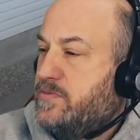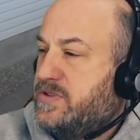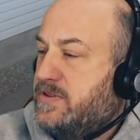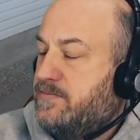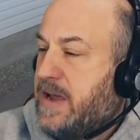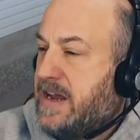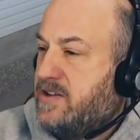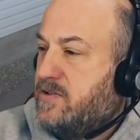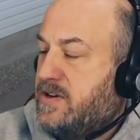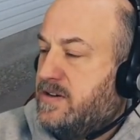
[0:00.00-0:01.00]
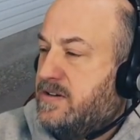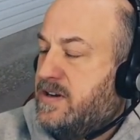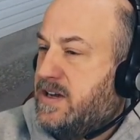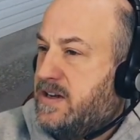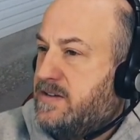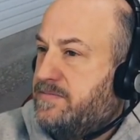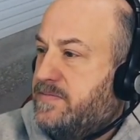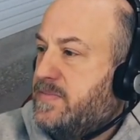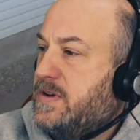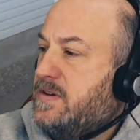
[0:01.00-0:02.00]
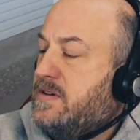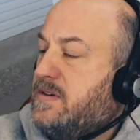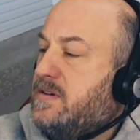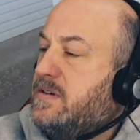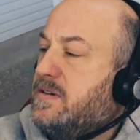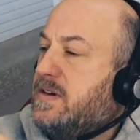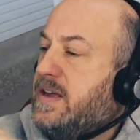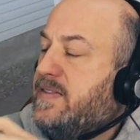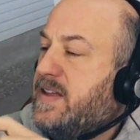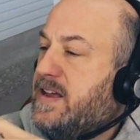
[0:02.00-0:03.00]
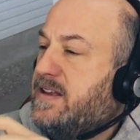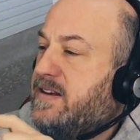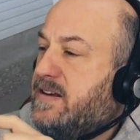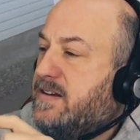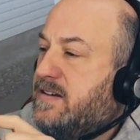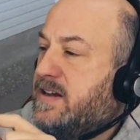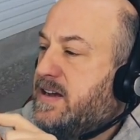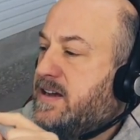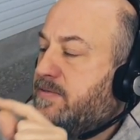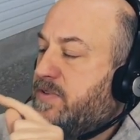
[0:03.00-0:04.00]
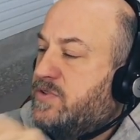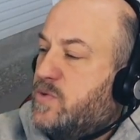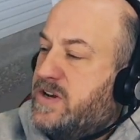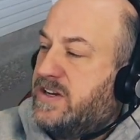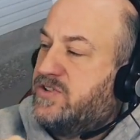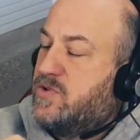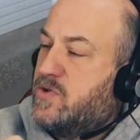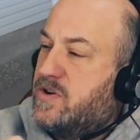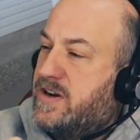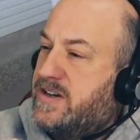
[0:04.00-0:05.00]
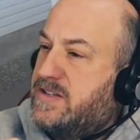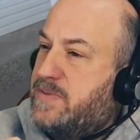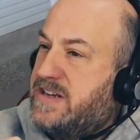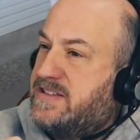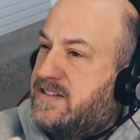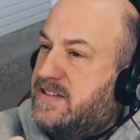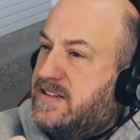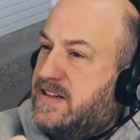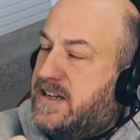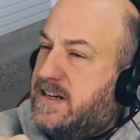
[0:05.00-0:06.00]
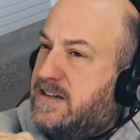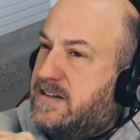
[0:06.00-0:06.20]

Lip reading: in the back unit. And then there's one next door, and it's basically like